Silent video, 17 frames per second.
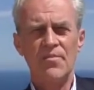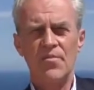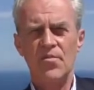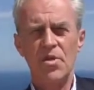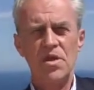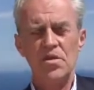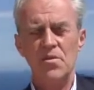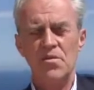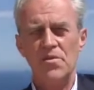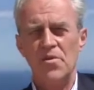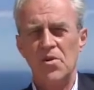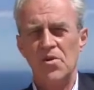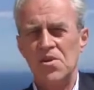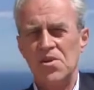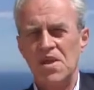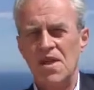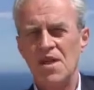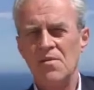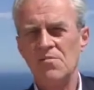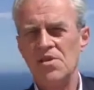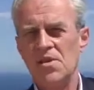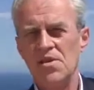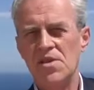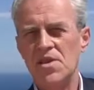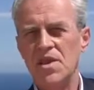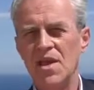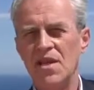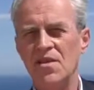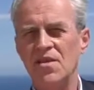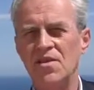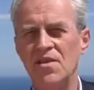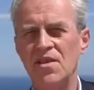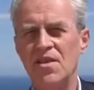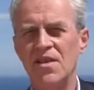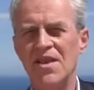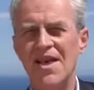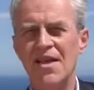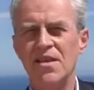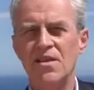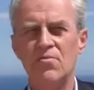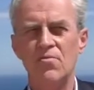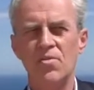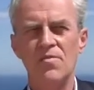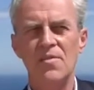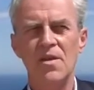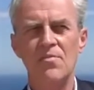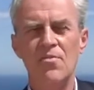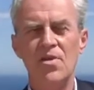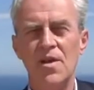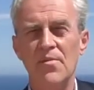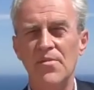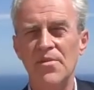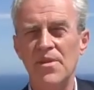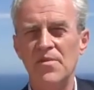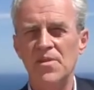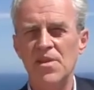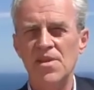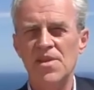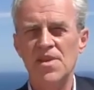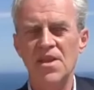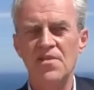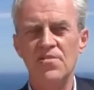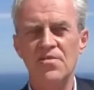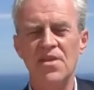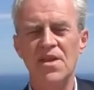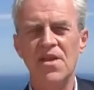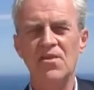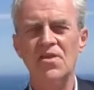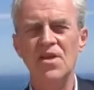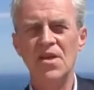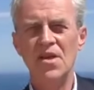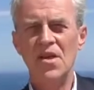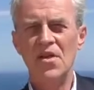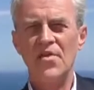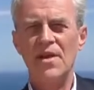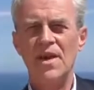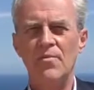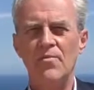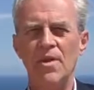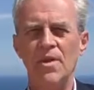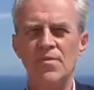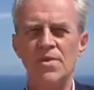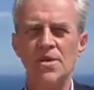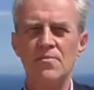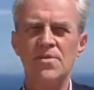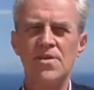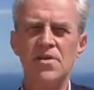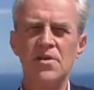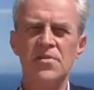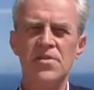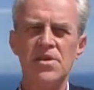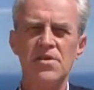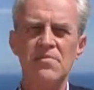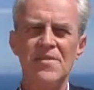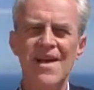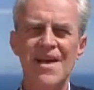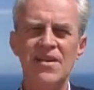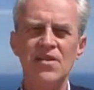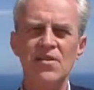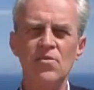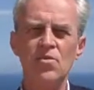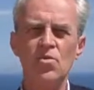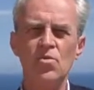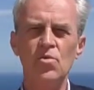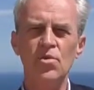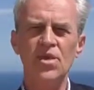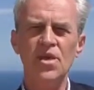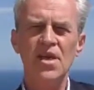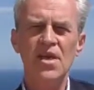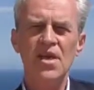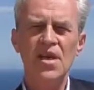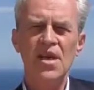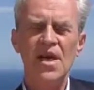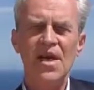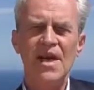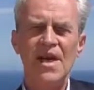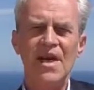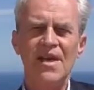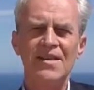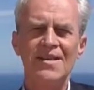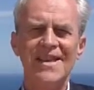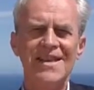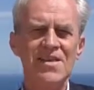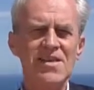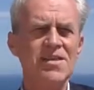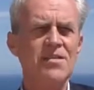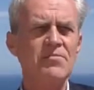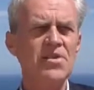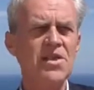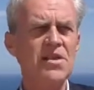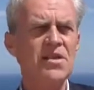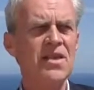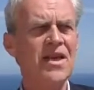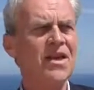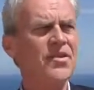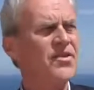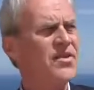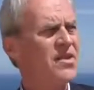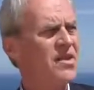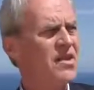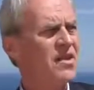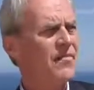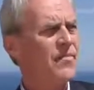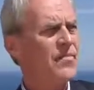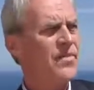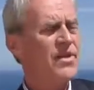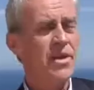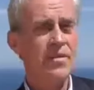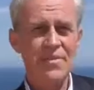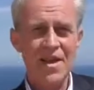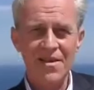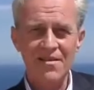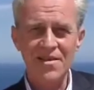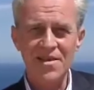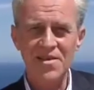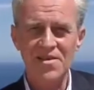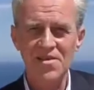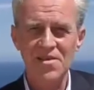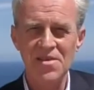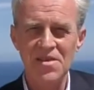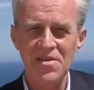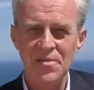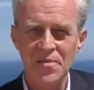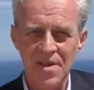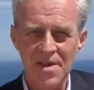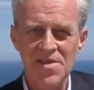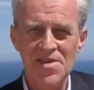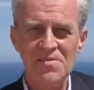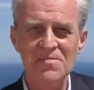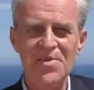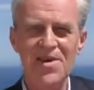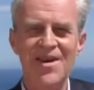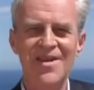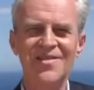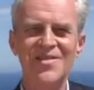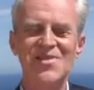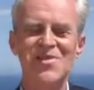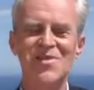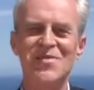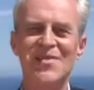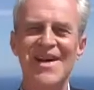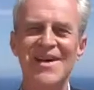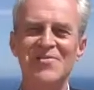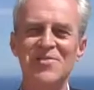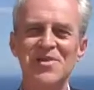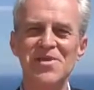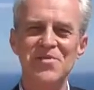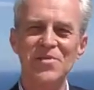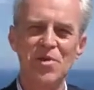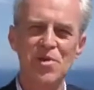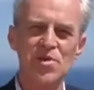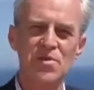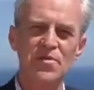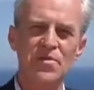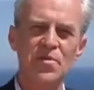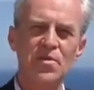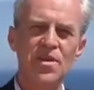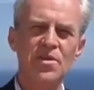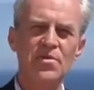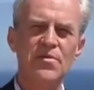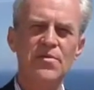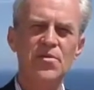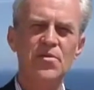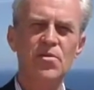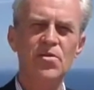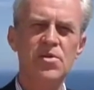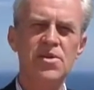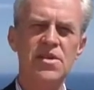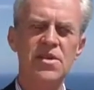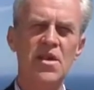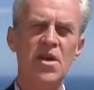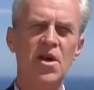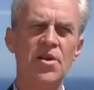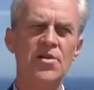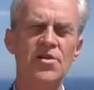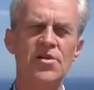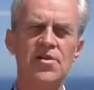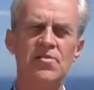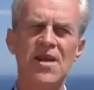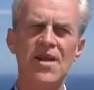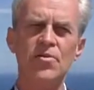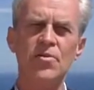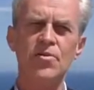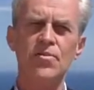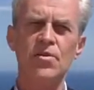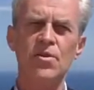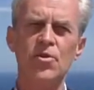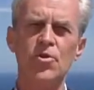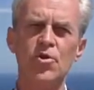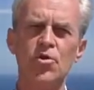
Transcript: Really the first time since Kennedy that I can remember, I'm 57 now, that we have something of this magnitude. And that's something that the American friends and partners of ours, first of all, and of course the others around the world,